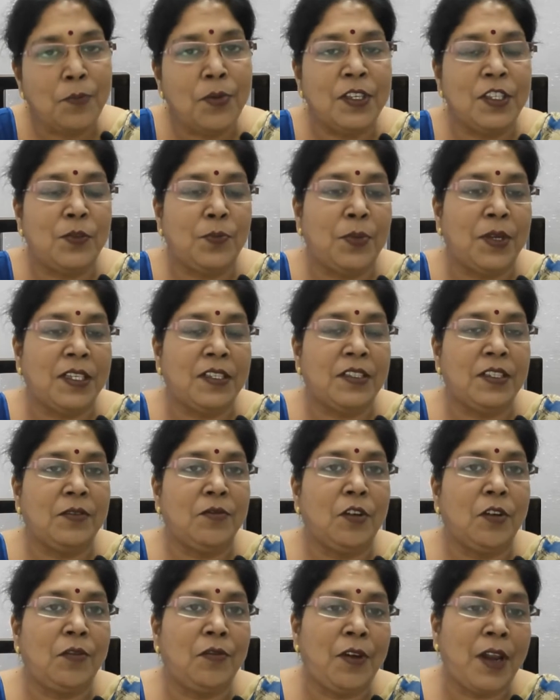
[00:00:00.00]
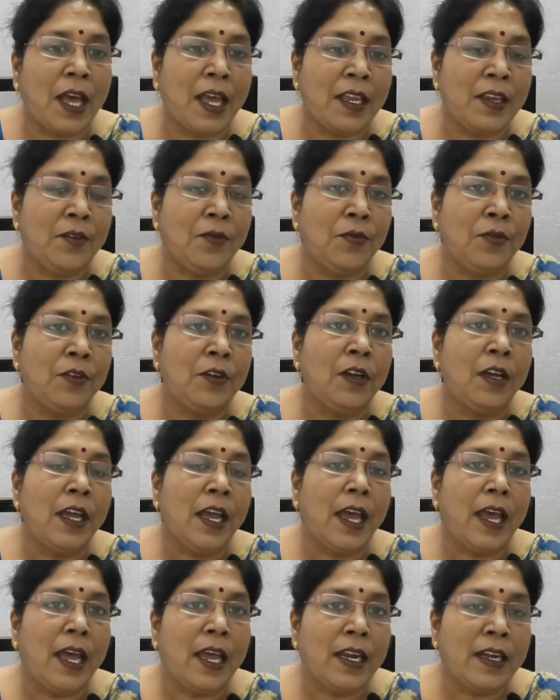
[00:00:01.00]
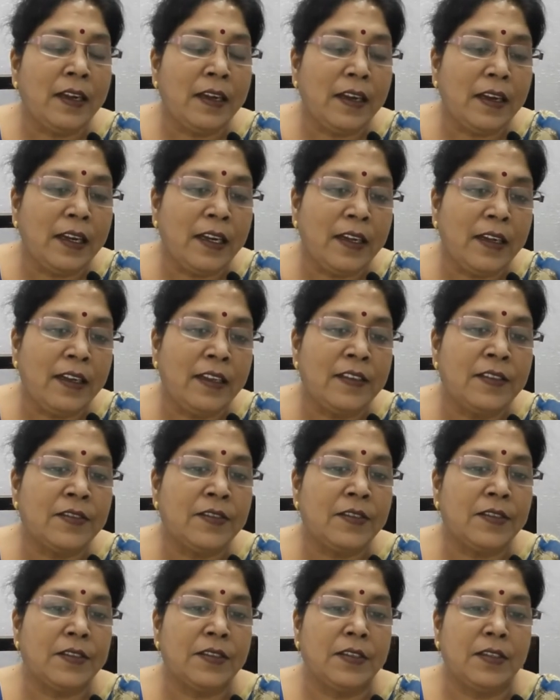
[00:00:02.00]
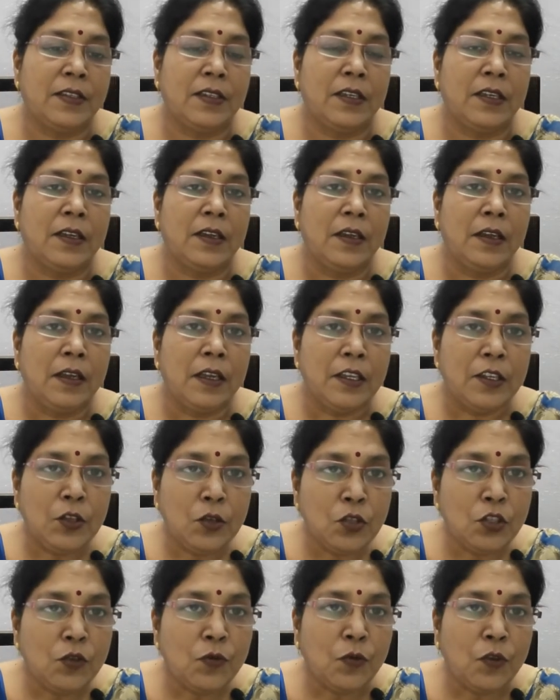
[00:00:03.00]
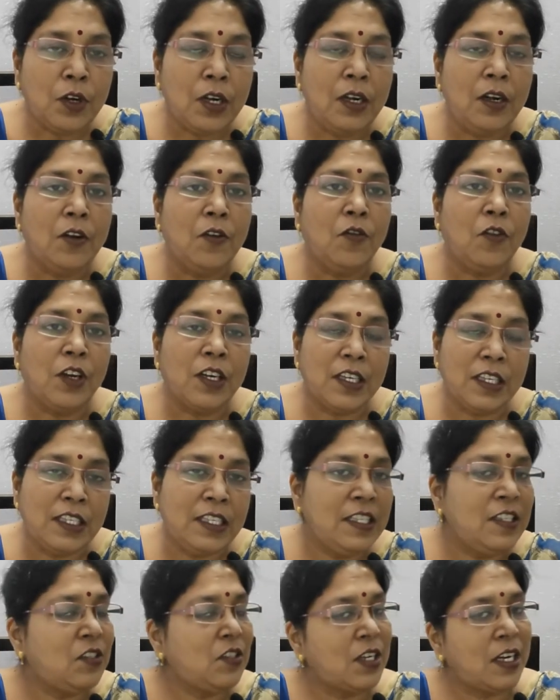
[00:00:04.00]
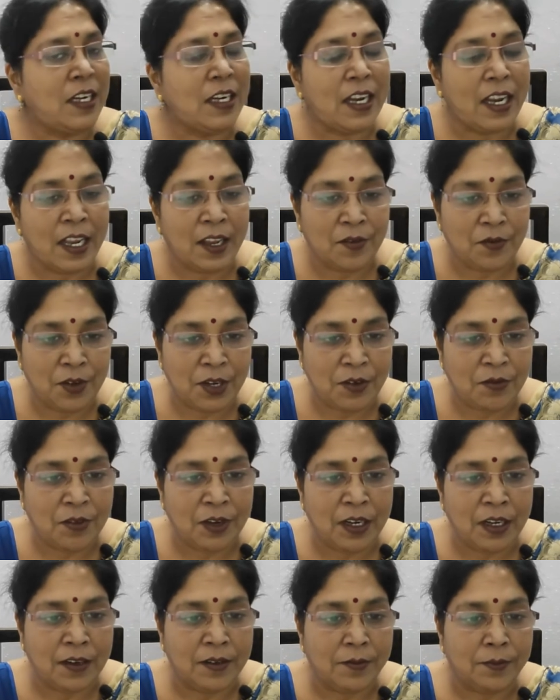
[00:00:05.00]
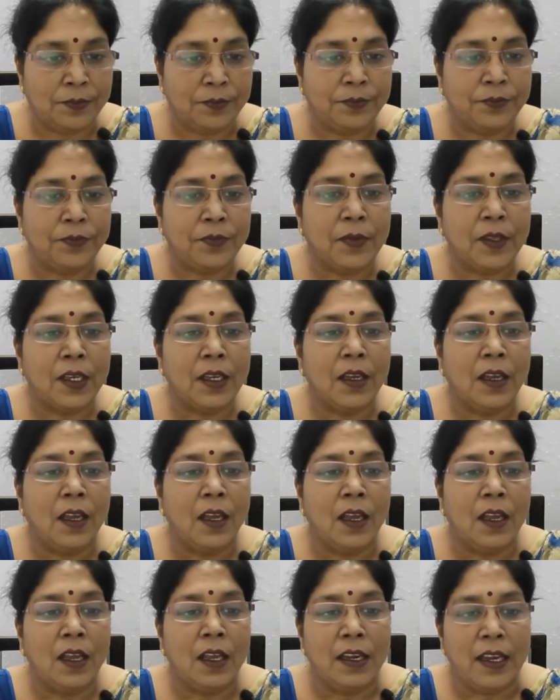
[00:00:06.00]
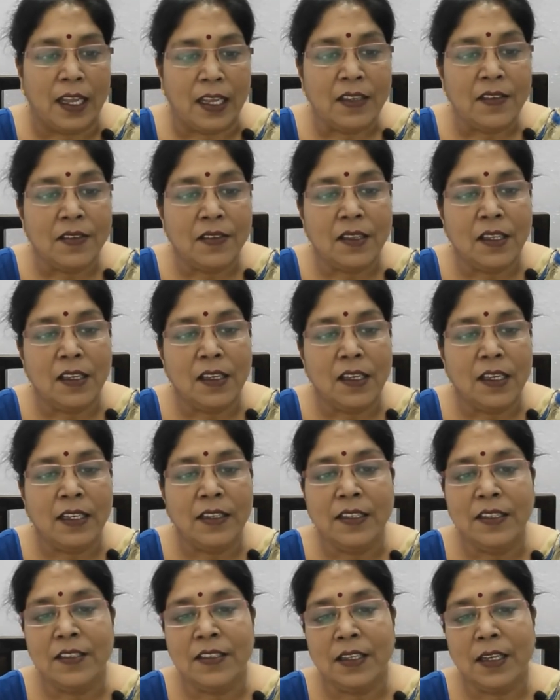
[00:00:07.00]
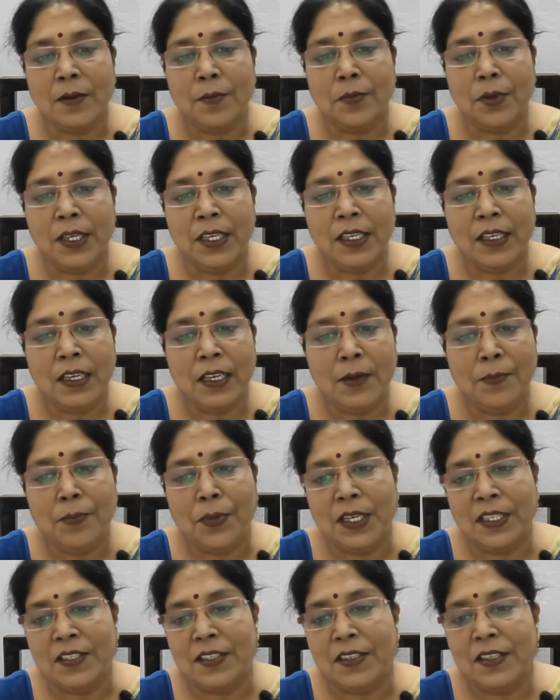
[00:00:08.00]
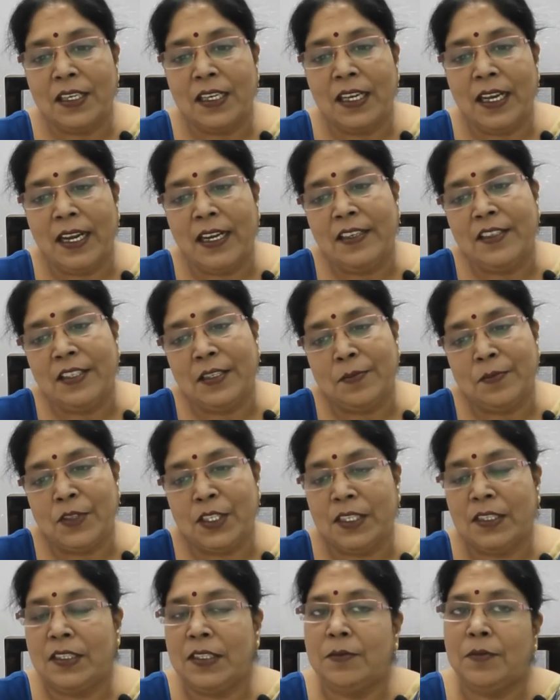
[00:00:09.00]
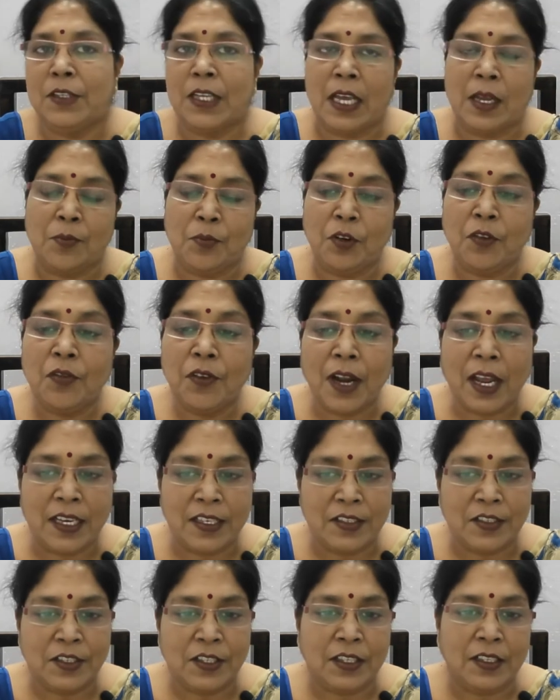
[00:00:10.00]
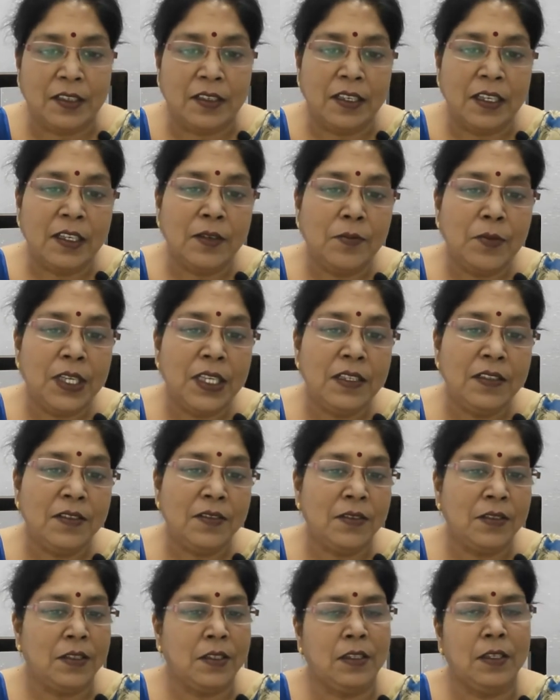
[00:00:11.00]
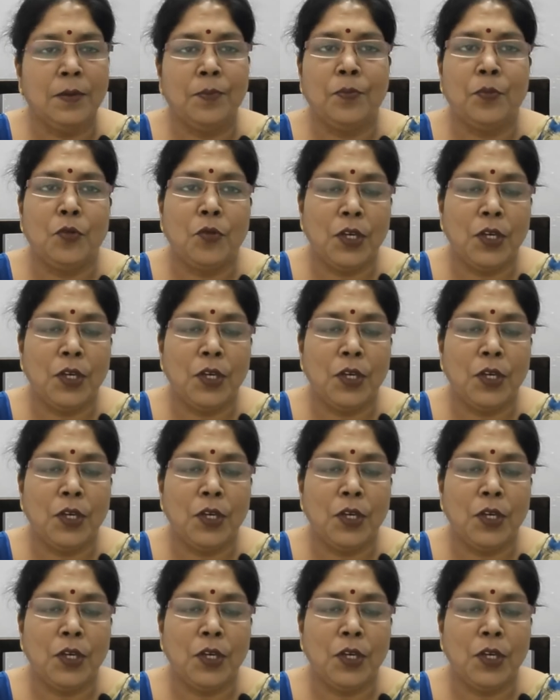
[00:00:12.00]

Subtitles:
perspective of life, and it is useful for each and everyone. Next, it is completely personal and subjective type of writing. It means the